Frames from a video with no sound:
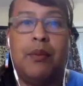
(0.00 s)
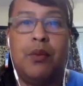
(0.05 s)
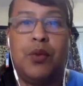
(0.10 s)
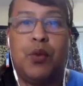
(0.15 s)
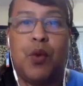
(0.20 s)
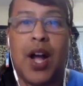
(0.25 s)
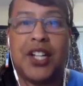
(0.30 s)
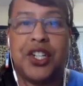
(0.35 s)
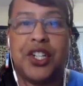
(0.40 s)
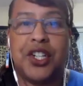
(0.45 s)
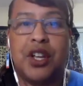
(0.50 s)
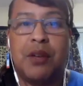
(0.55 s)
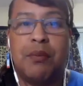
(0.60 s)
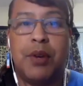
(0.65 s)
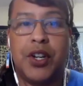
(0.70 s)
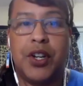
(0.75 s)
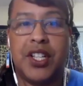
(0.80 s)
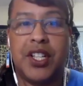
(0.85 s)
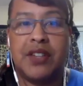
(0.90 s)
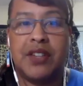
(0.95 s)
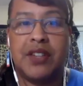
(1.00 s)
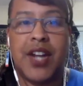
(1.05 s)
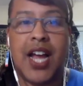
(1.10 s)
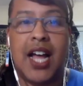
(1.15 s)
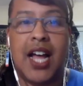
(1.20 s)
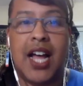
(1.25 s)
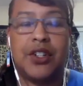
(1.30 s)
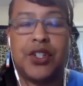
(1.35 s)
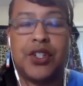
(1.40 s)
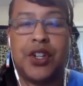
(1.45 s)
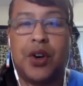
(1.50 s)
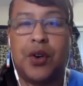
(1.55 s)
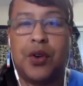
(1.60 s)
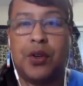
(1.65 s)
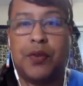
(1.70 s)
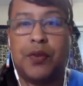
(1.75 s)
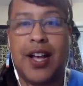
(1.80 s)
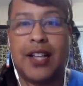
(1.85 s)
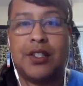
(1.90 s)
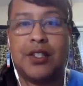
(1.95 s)
watching billions of dollars go to
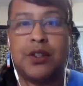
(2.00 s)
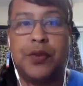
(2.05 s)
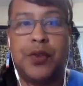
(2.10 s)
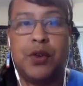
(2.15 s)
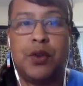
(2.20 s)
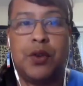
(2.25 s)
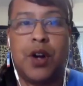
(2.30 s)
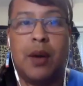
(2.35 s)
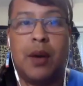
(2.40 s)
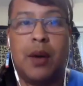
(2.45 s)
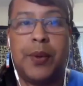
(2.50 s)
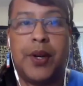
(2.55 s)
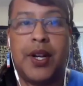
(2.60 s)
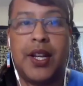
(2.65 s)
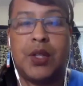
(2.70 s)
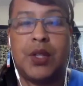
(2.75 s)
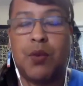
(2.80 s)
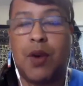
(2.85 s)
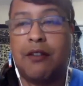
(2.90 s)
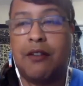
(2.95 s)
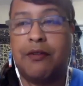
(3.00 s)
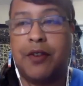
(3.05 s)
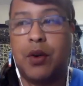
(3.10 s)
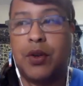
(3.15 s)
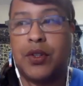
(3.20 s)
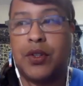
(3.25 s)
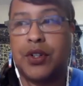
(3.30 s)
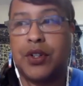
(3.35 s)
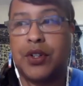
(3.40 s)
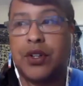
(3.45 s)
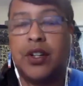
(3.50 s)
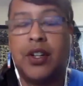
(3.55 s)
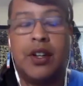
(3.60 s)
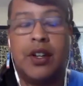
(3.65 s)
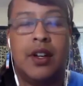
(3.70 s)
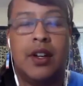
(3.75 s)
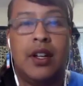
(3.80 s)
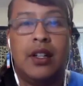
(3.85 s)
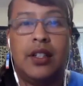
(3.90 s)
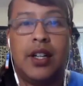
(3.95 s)
fossil fuel companies while folks are
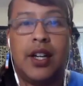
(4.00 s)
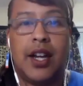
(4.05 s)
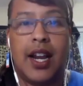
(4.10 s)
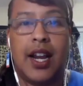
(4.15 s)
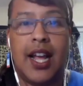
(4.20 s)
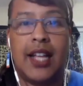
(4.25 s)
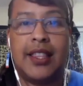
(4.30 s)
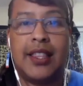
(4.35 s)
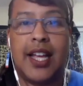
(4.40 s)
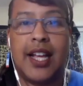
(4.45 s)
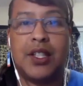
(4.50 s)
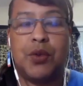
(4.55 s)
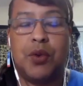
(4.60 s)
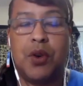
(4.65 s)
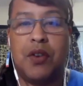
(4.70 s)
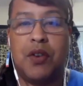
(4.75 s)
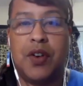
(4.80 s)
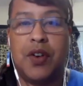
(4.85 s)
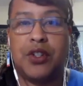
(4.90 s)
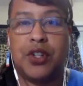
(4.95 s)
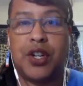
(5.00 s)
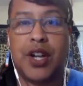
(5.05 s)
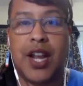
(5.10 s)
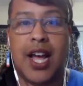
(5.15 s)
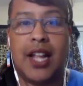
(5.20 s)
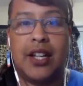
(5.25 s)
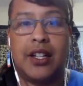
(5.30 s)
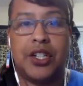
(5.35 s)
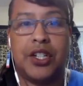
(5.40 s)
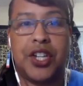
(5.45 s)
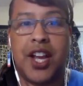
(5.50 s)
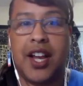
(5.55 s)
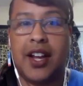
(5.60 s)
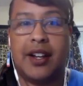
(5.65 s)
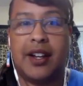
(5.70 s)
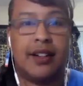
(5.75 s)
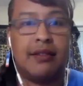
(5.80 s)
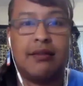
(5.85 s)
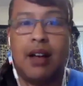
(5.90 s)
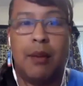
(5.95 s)
looking at that $1,200 check
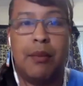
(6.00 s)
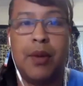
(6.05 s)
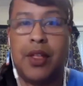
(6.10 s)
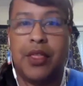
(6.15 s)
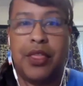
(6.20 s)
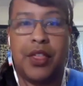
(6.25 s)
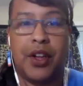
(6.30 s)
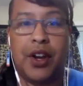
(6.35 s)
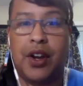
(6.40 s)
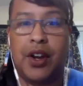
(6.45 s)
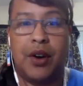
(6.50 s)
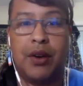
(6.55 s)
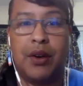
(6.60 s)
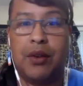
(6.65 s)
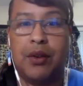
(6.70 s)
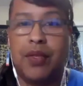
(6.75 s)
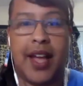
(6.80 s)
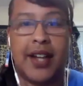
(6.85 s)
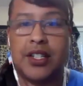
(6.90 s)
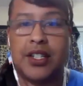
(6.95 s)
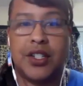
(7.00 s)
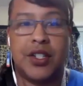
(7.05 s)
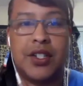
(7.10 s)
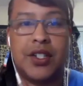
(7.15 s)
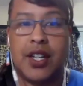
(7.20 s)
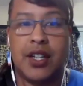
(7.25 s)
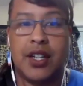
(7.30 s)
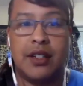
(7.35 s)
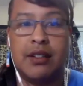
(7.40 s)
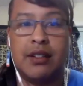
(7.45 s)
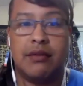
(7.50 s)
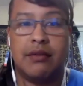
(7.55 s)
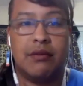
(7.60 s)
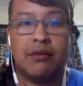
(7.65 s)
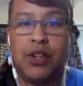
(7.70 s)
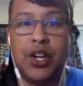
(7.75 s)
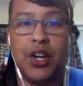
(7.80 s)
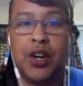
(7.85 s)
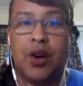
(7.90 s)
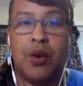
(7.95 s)
a month ago that just didn't,
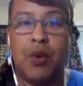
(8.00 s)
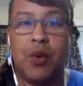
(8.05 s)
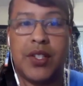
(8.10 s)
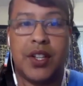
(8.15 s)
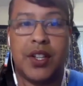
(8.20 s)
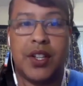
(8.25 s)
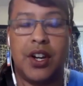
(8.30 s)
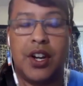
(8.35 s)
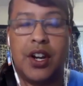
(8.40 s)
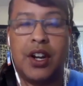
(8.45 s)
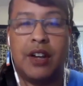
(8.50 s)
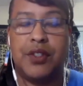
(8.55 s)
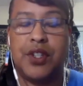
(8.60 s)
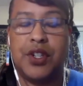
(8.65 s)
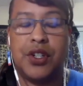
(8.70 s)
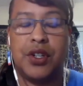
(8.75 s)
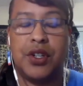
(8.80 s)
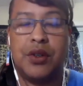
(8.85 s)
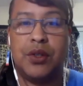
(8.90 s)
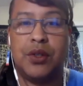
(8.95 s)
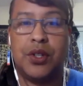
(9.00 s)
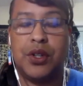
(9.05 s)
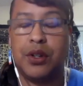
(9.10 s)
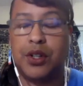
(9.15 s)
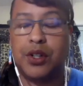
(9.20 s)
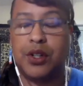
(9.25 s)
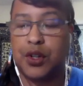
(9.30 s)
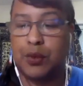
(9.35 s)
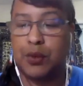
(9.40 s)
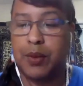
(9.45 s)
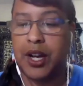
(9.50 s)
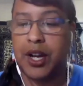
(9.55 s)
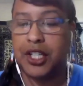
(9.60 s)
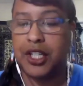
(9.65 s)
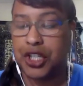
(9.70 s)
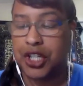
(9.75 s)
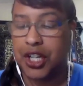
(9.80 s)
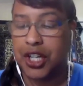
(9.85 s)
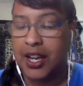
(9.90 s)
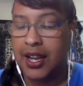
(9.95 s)
you know, wasn't enough to do
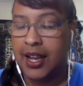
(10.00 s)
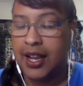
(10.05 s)
much.